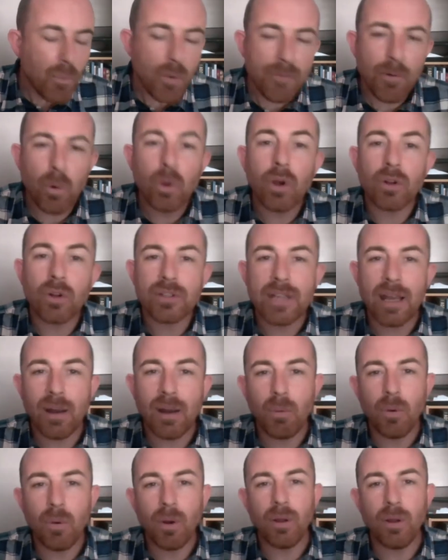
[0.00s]
we've all got
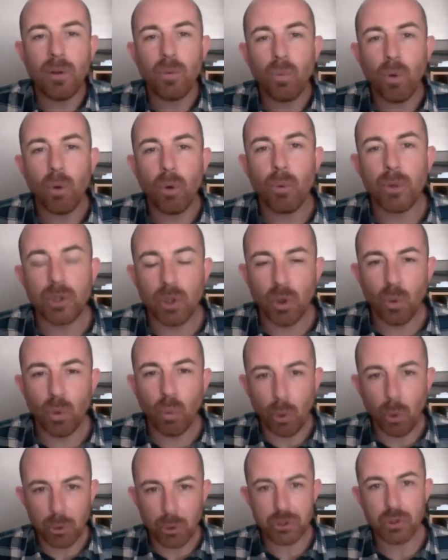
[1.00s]
our what we
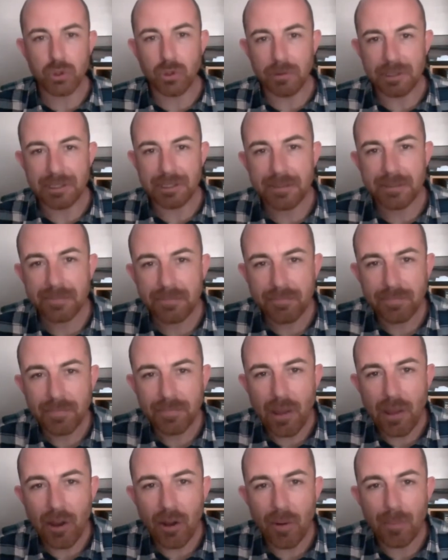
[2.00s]
call war stories,
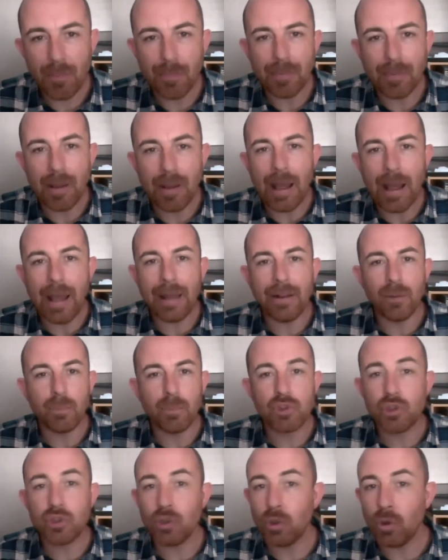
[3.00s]
and
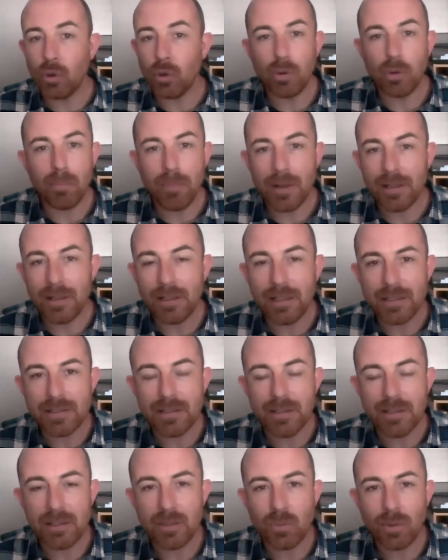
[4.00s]
I'm sure many
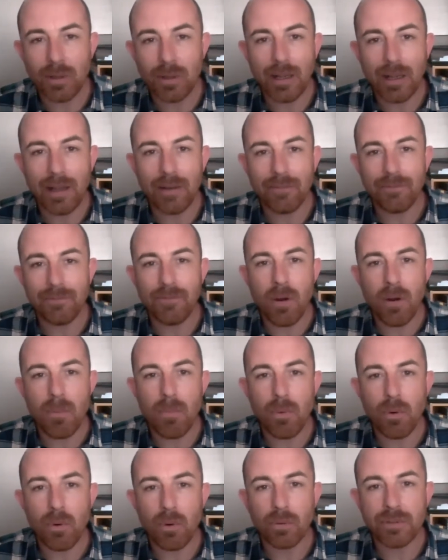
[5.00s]
listeners will have far
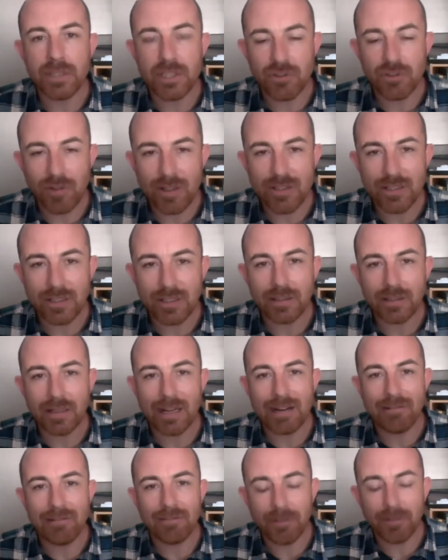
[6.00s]
more distressing
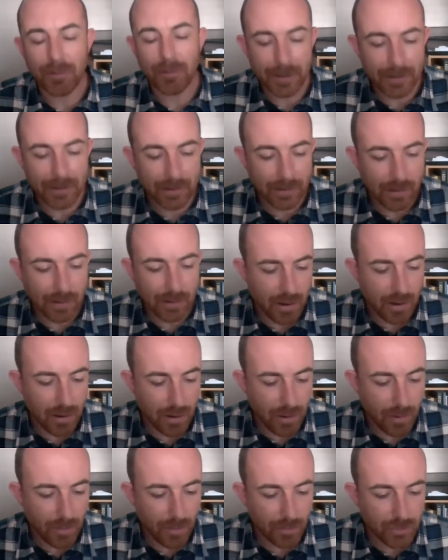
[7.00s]
and harrowing
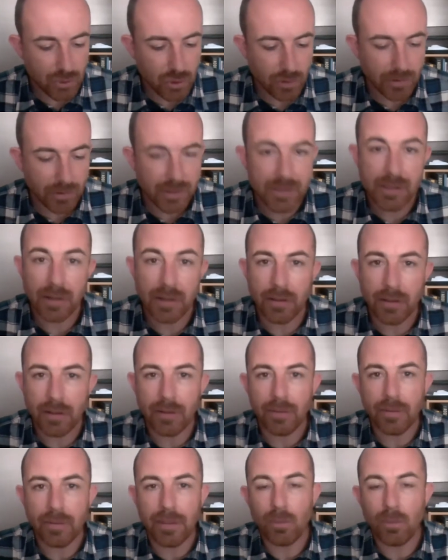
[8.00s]
stories
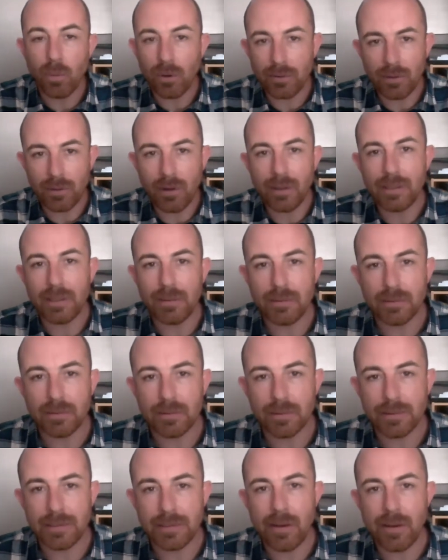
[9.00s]
than what I
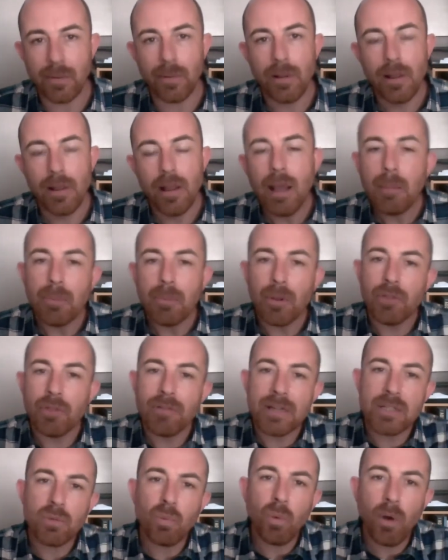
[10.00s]
can tell. But
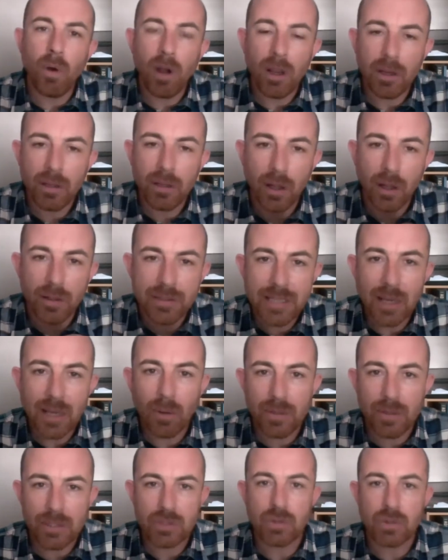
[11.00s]
the reason why I
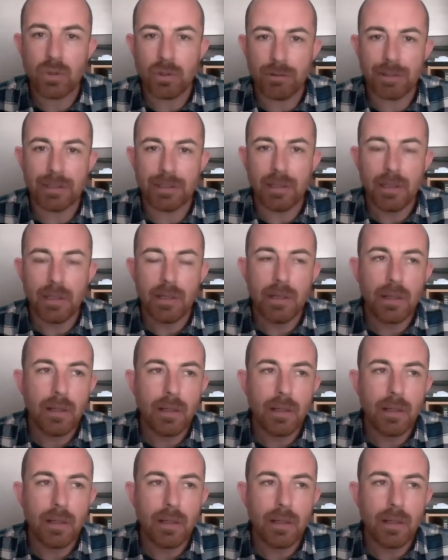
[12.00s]
tell this story,